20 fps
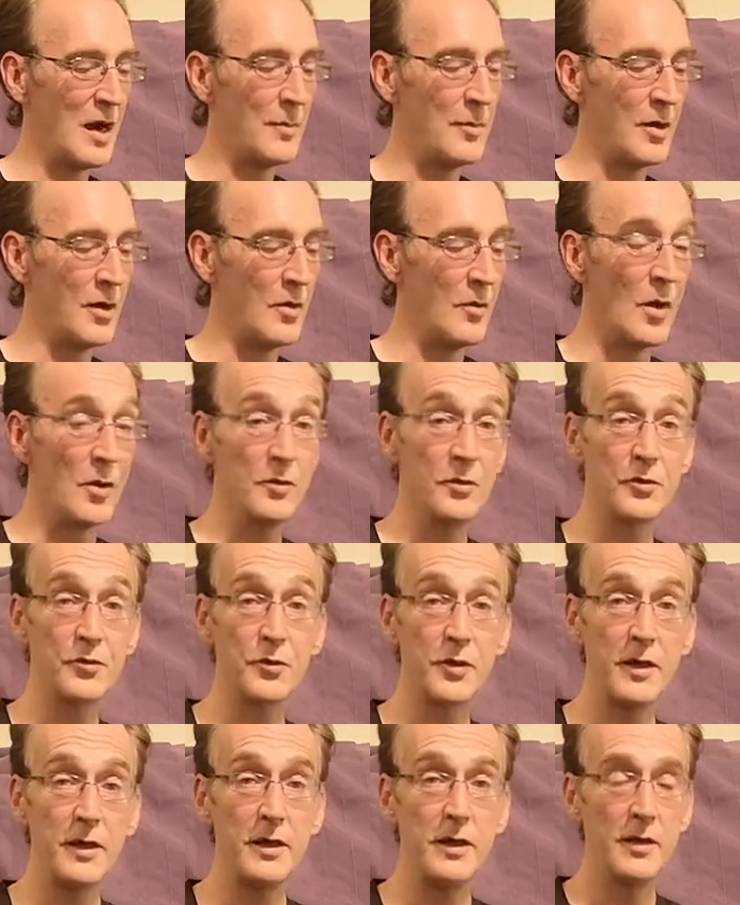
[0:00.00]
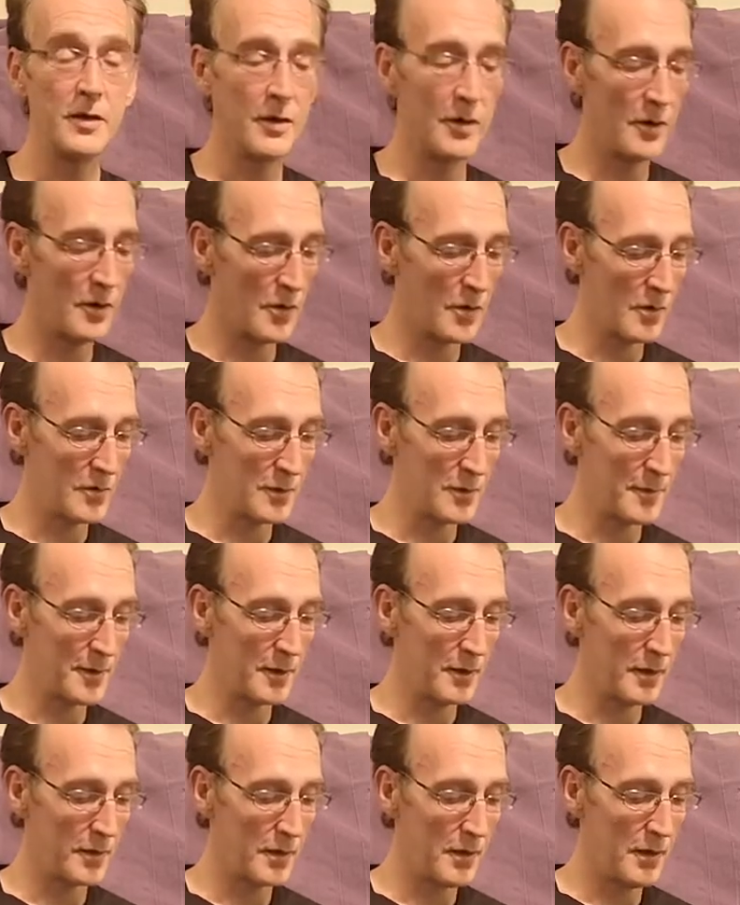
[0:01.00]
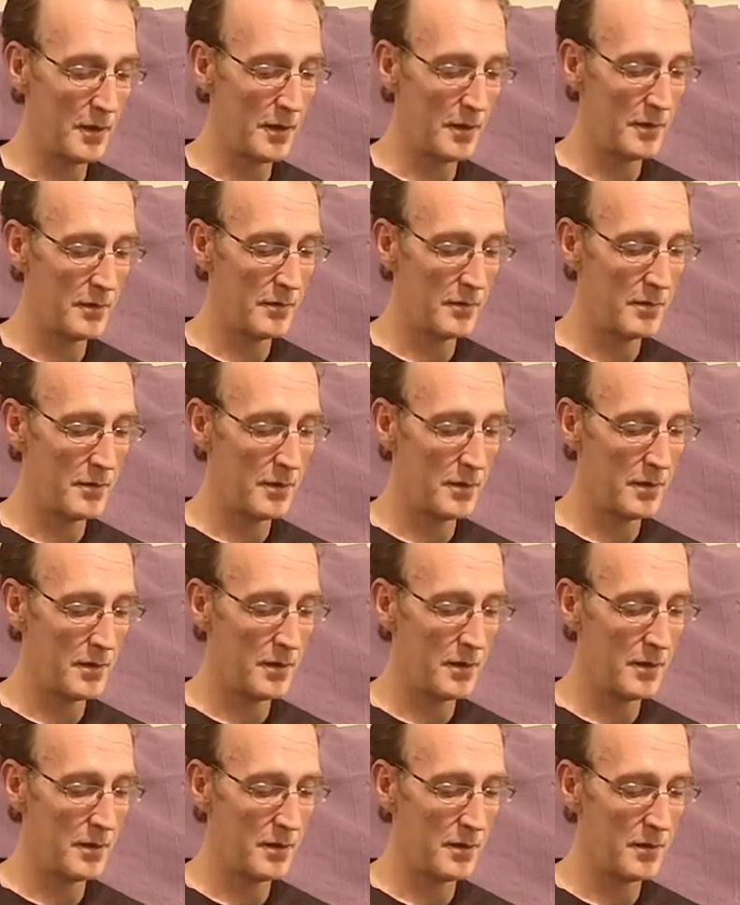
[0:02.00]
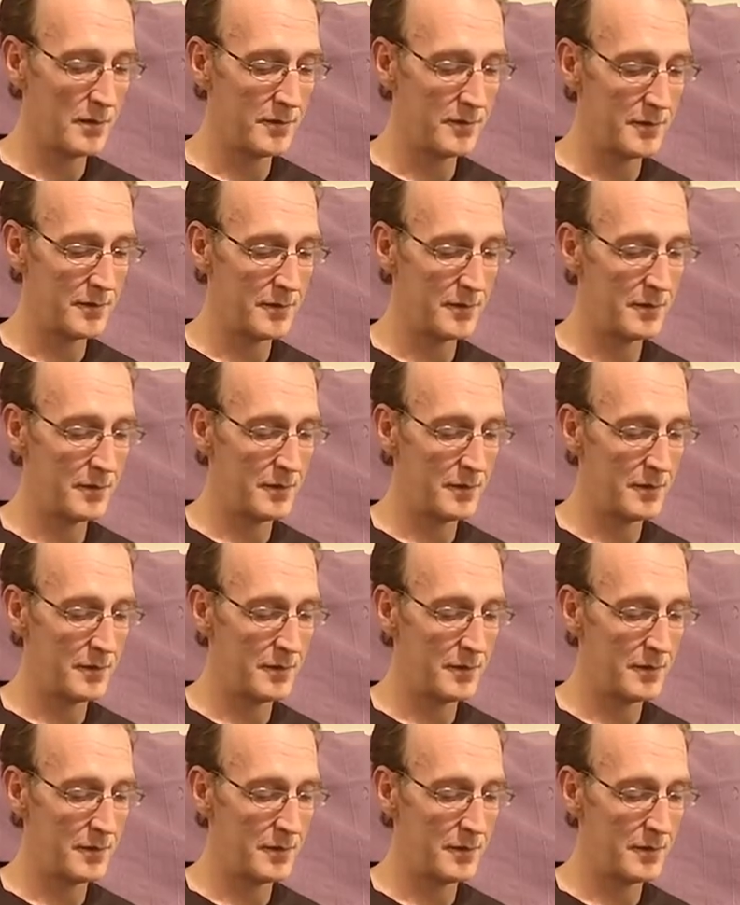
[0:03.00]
wrap it around the tree or something like that, and